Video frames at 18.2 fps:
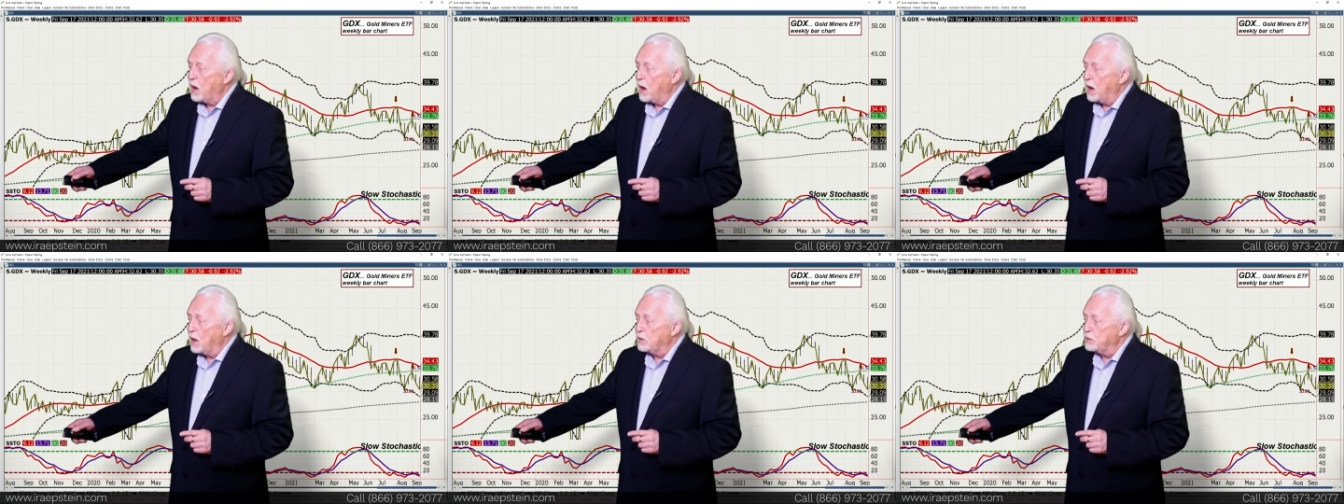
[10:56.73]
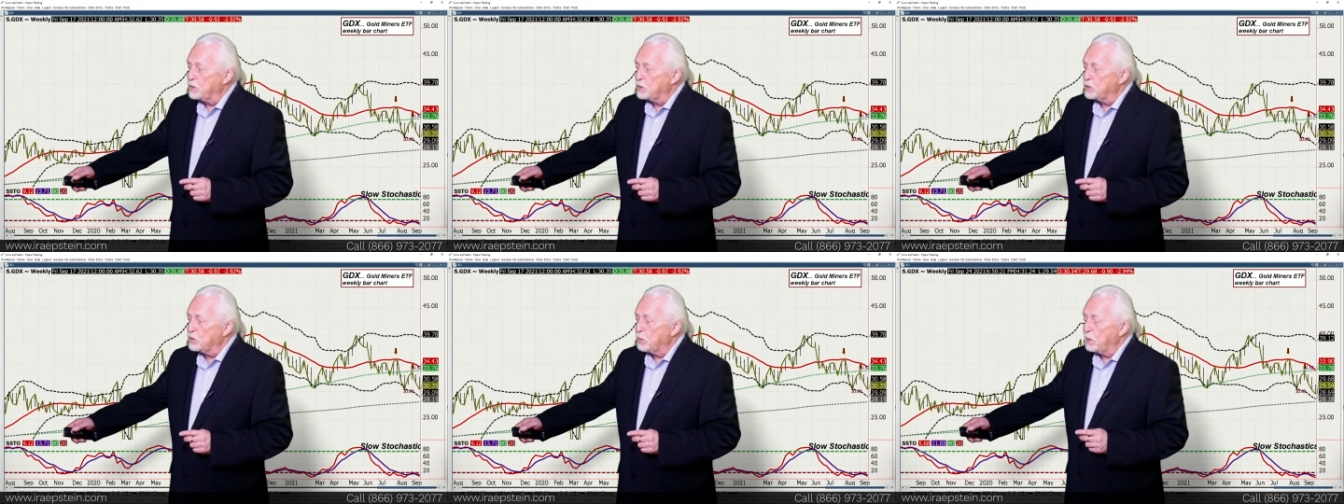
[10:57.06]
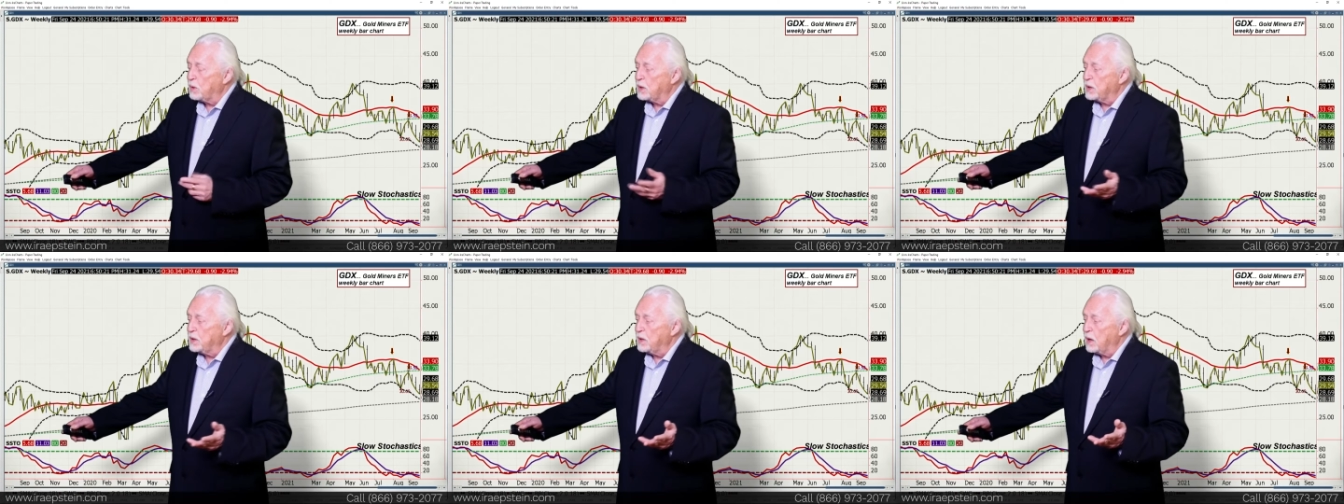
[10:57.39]
under
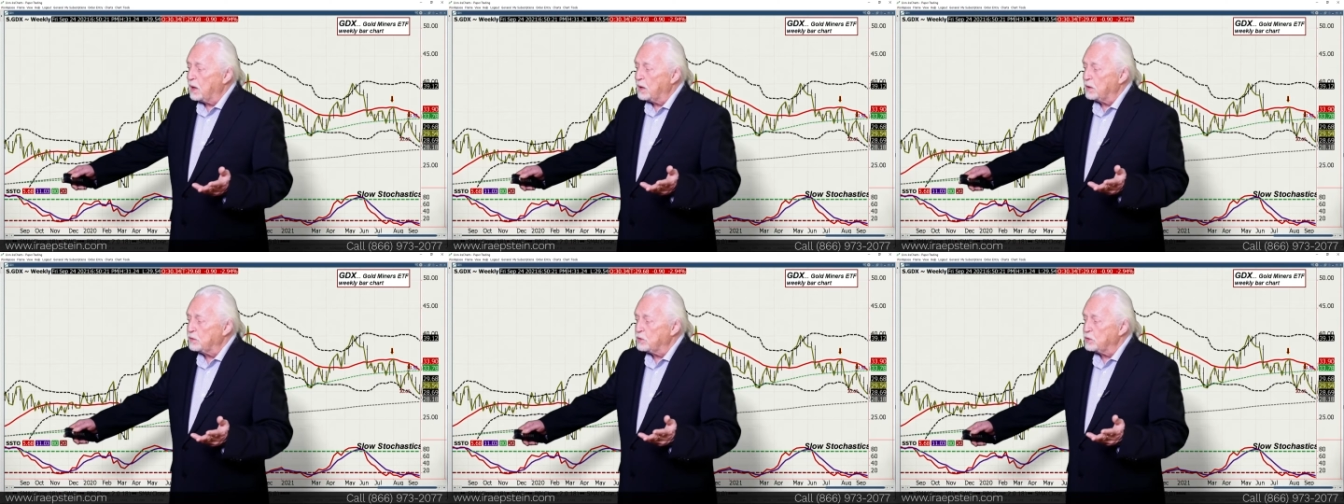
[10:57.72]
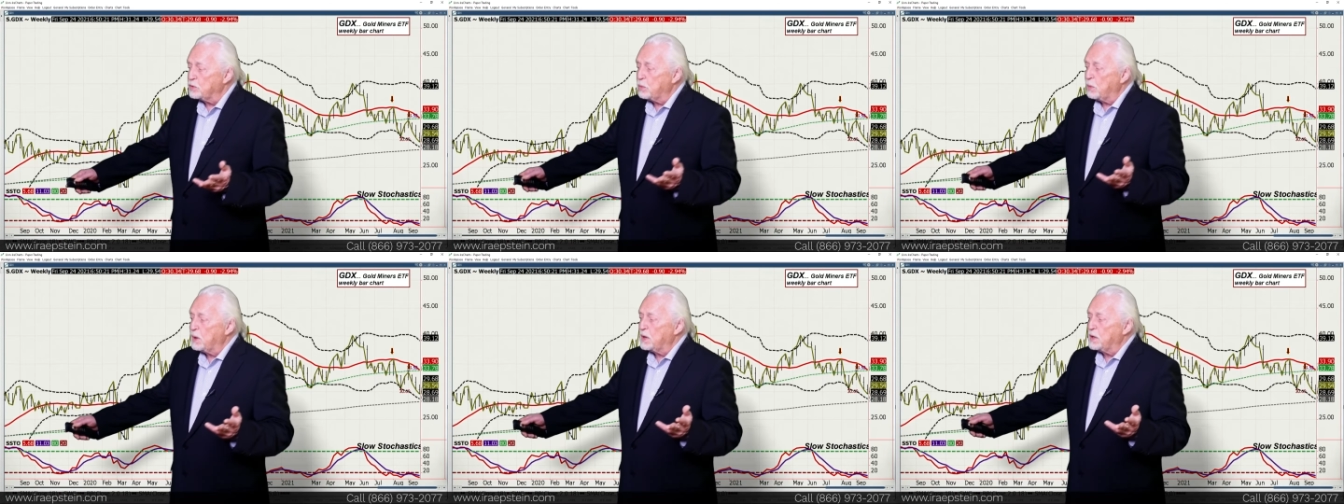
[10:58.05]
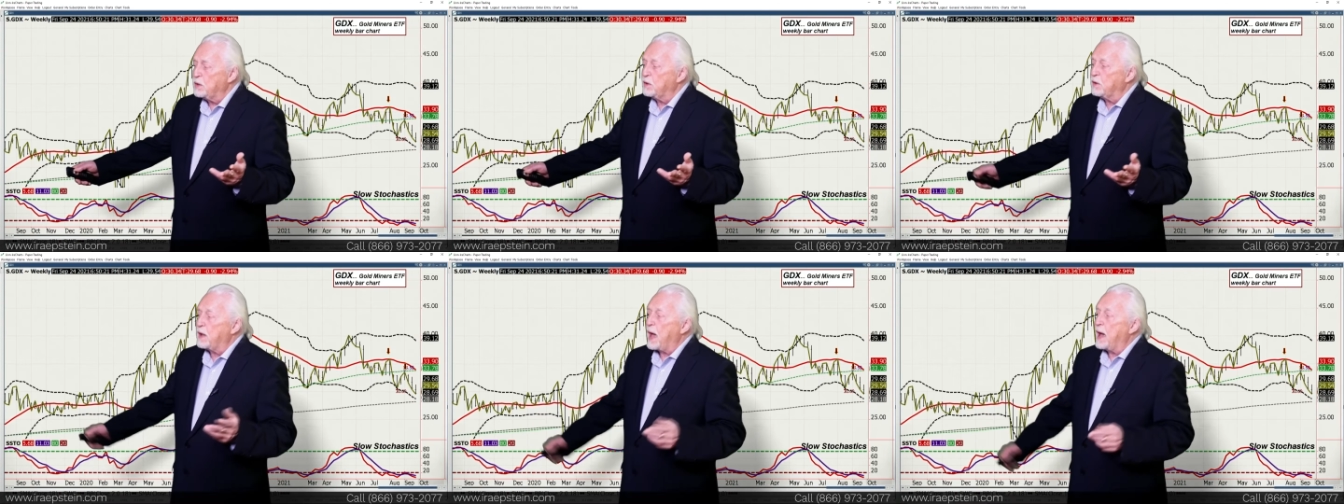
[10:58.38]
20, under 20.
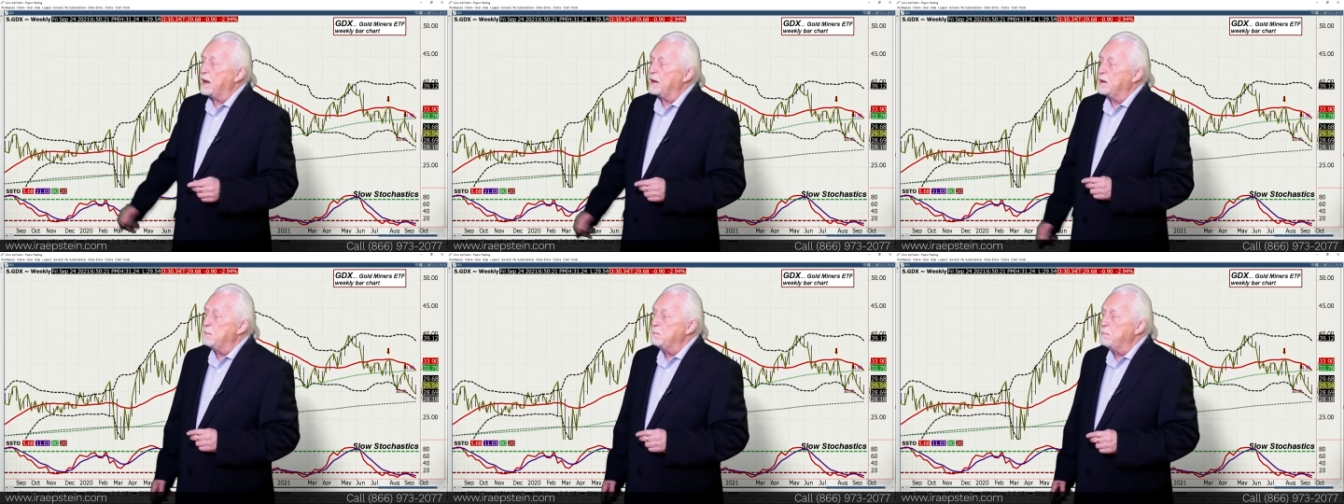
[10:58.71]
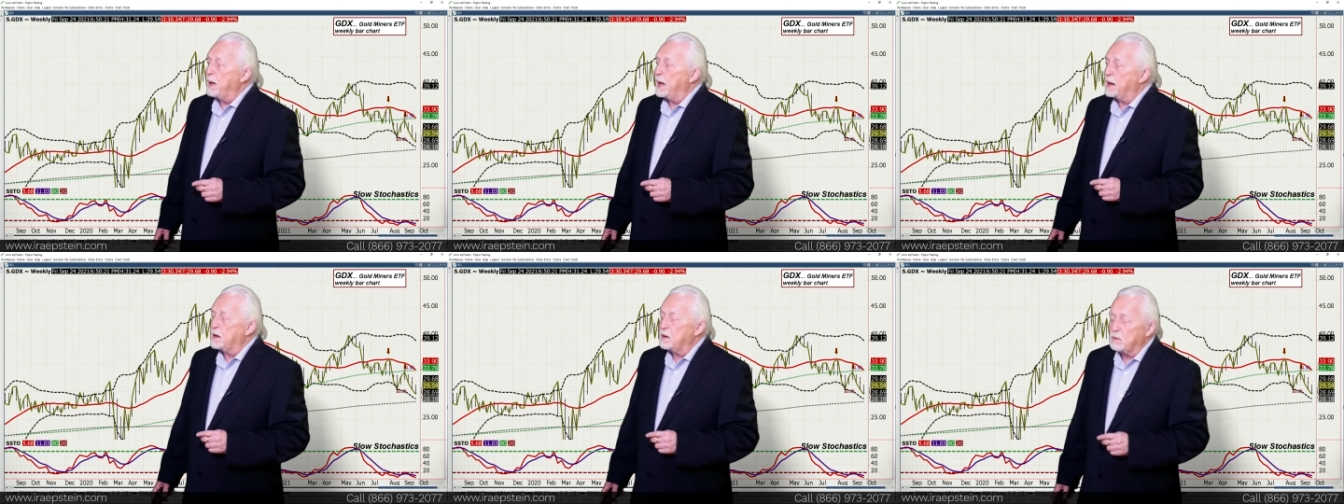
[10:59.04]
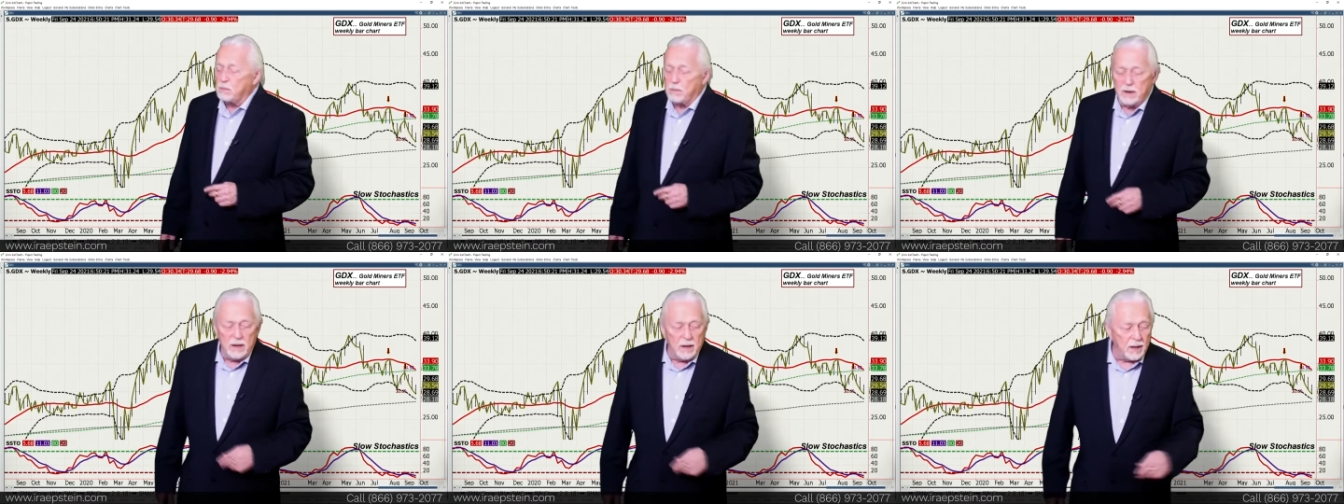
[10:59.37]
You got an embedded
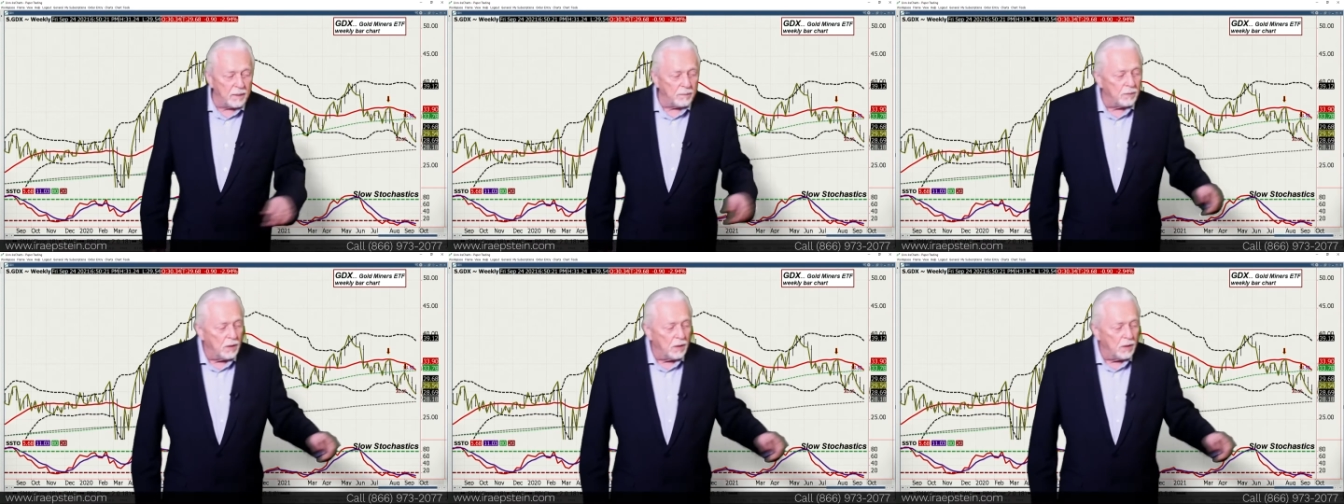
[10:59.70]
reading.